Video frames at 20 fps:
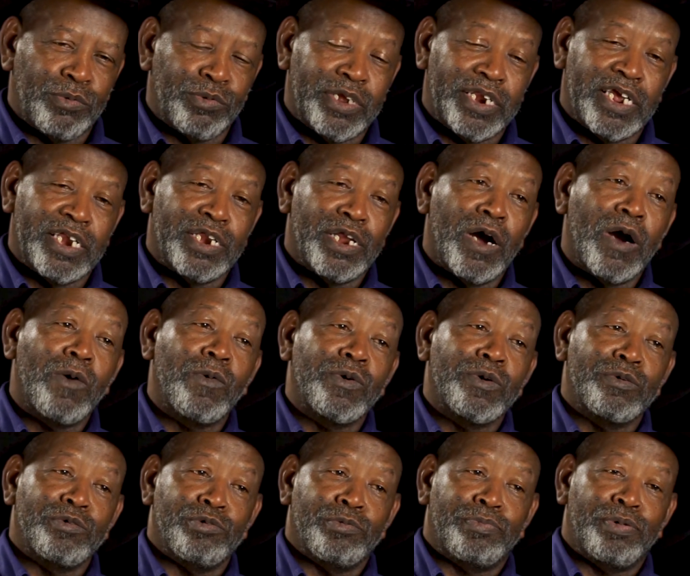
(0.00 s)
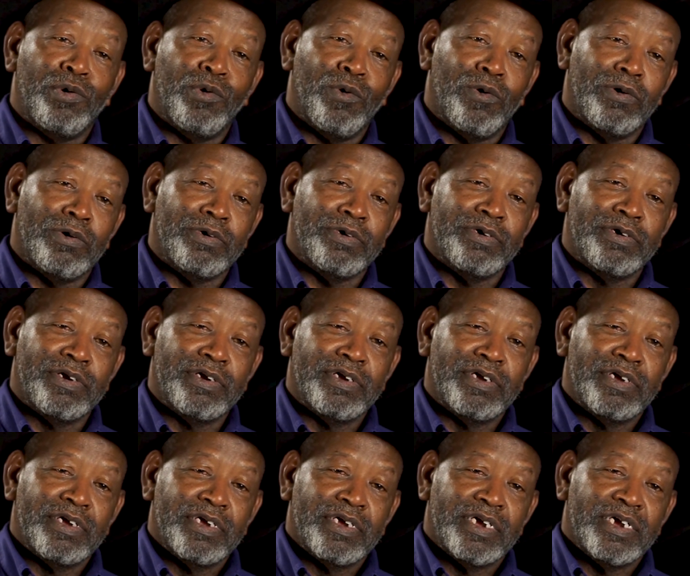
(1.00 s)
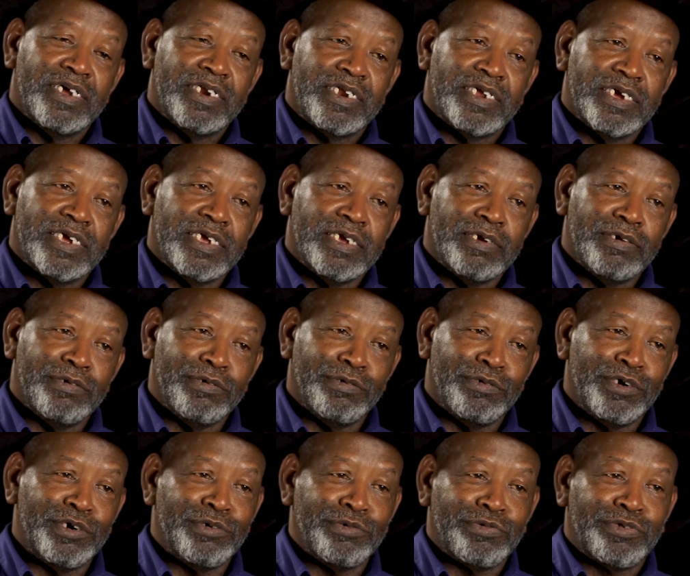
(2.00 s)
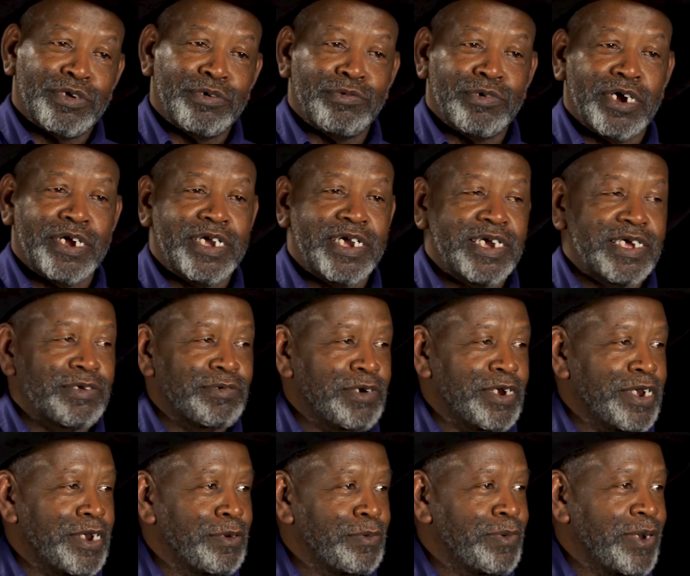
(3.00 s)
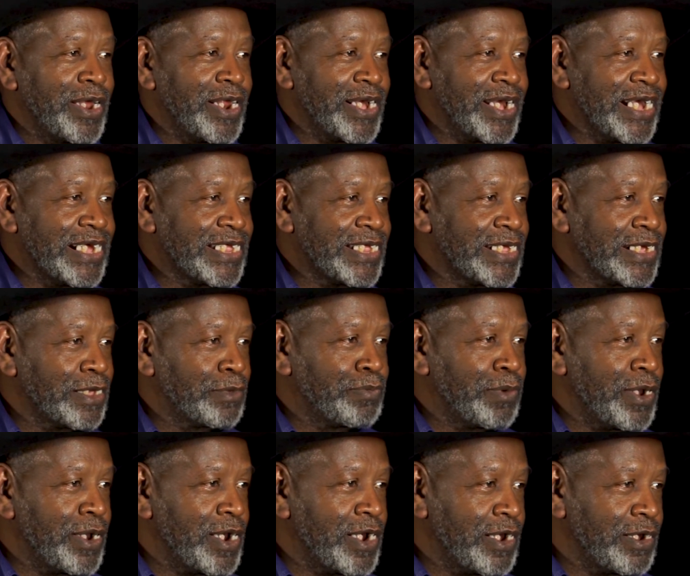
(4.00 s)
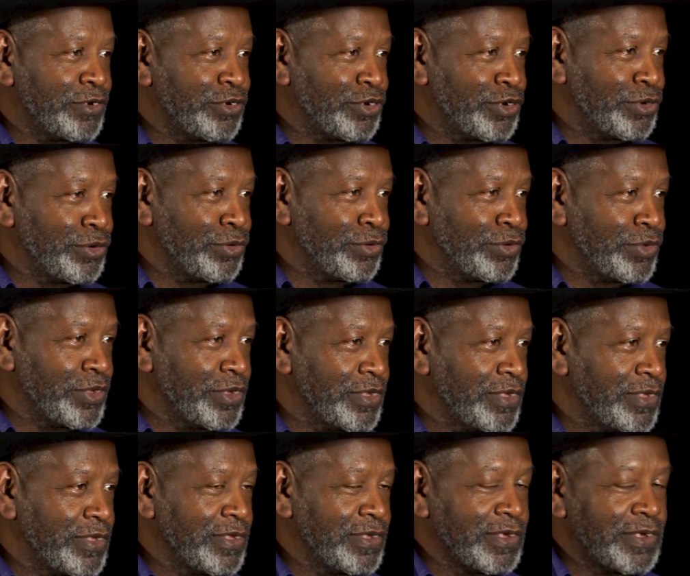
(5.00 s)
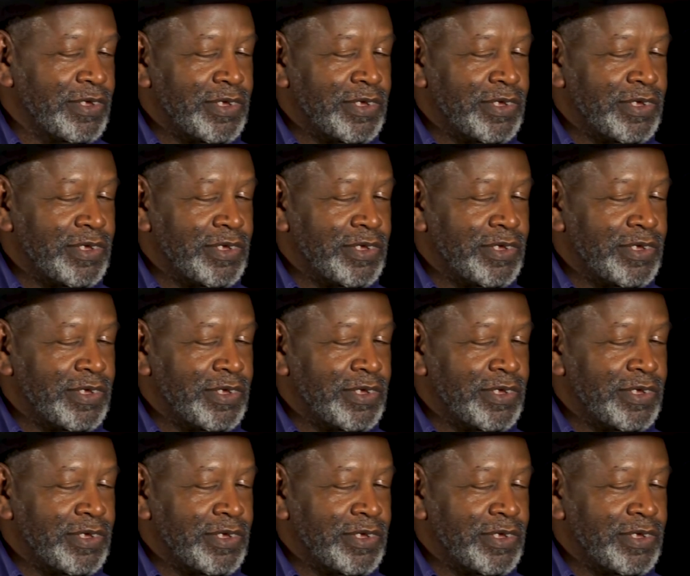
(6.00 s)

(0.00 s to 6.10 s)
We didn't know we were poor until you go somewhere else where everybody got 6 pair of shoes and